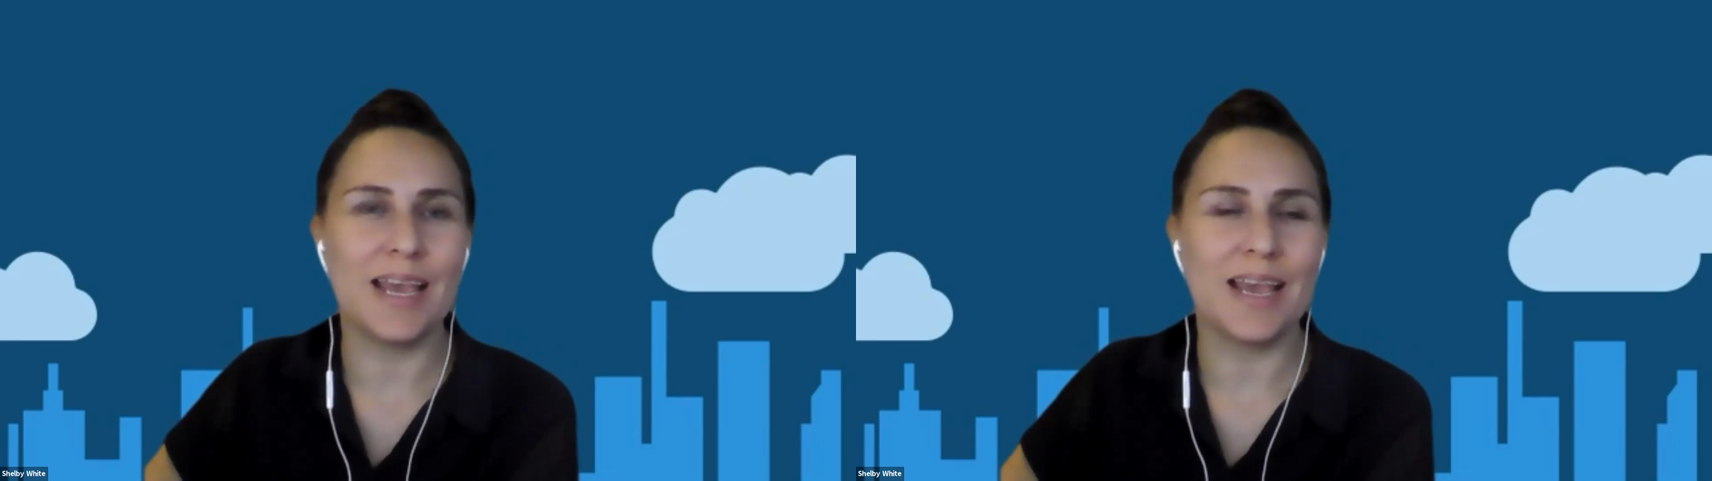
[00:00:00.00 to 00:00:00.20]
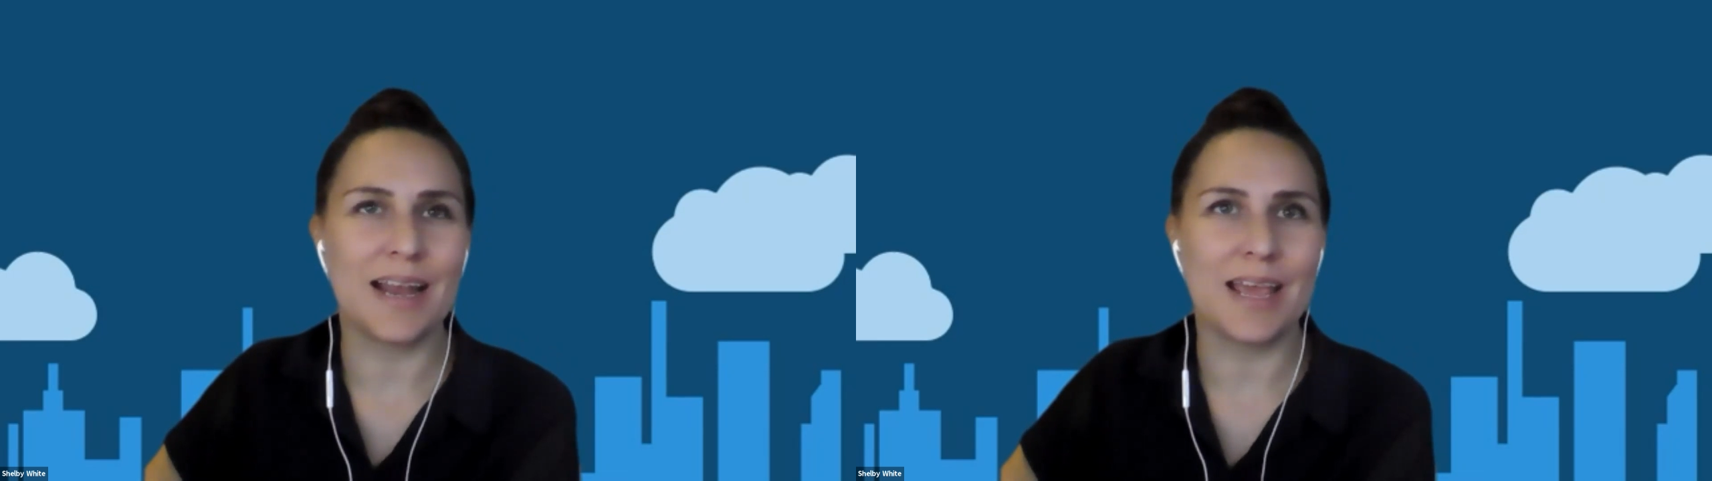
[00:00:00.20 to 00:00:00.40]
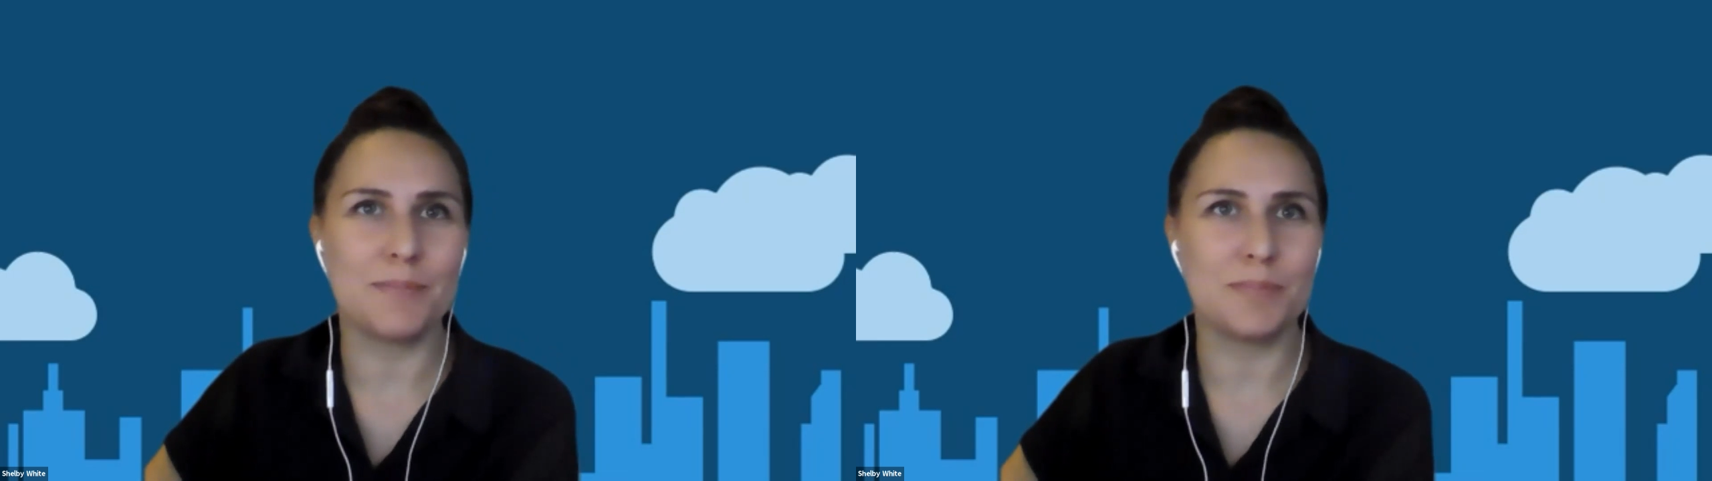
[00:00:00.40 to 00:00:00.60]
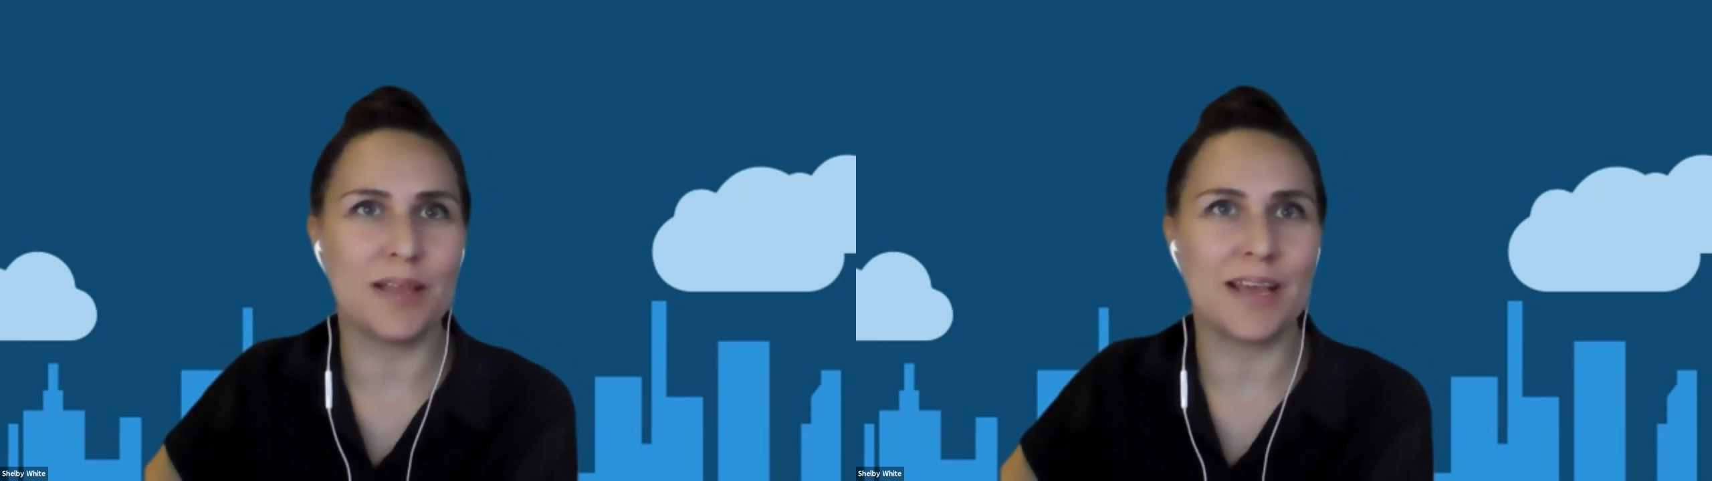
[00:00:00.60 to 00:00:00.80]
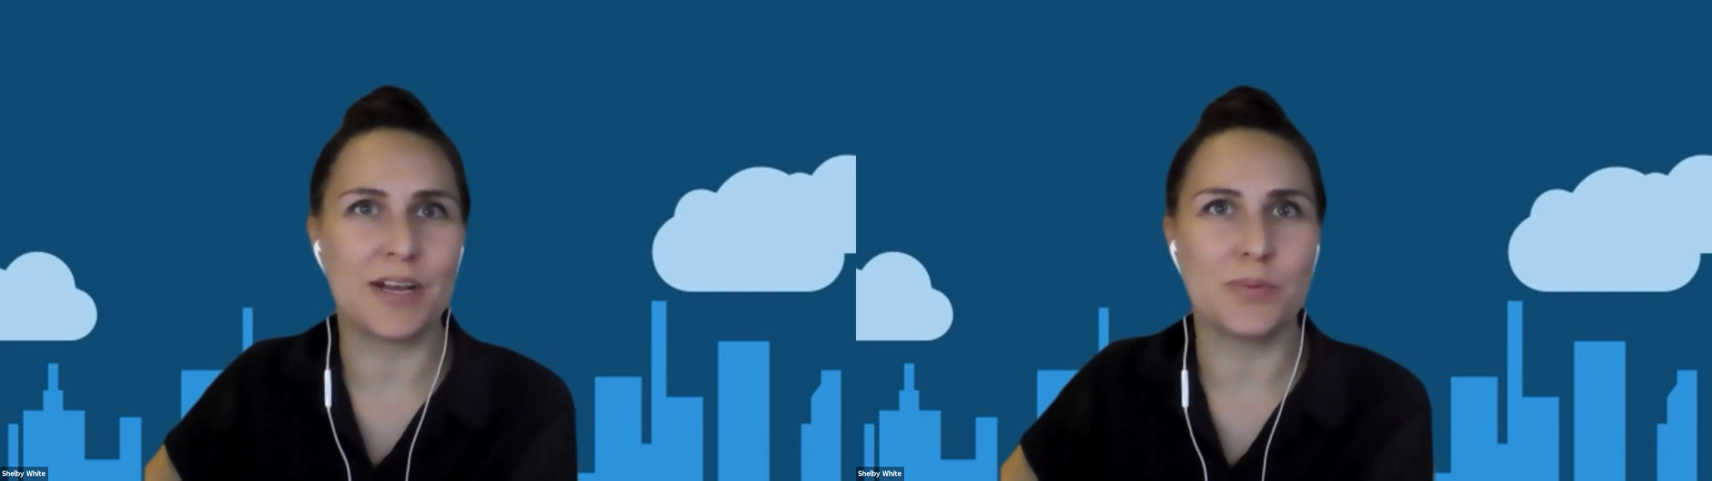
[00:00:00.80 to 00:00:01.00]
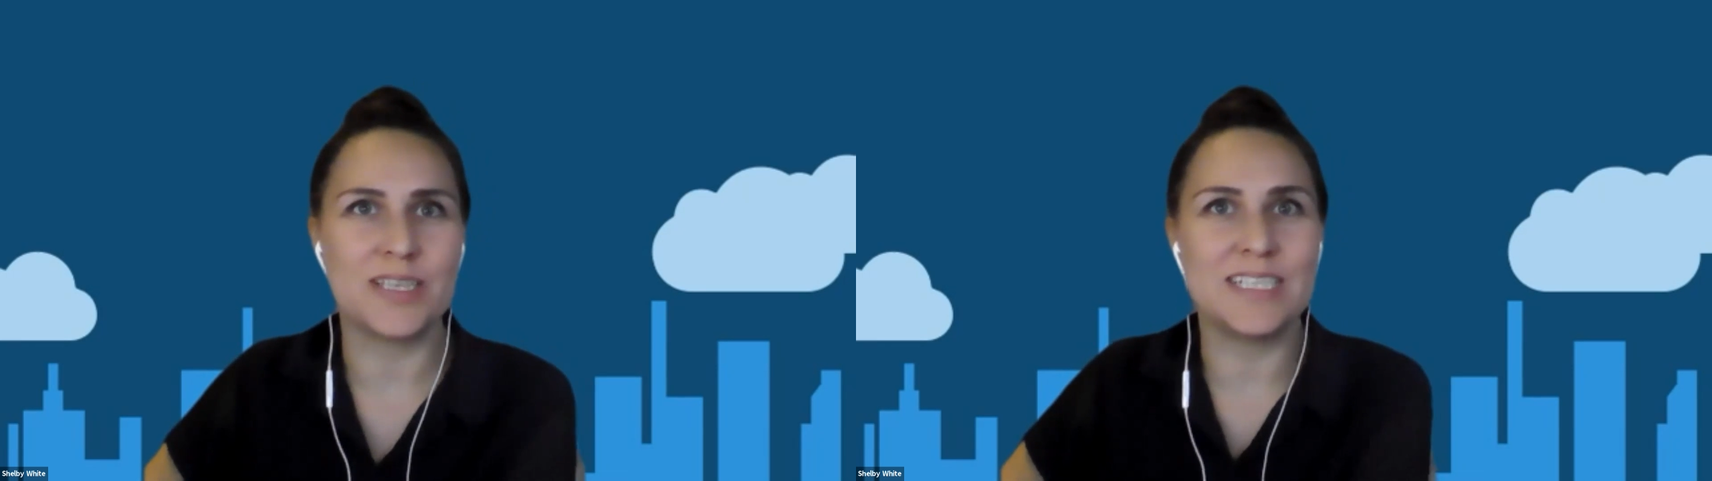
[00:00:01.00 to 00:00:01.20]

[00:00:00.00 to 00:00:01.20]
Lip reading: and I am a planner with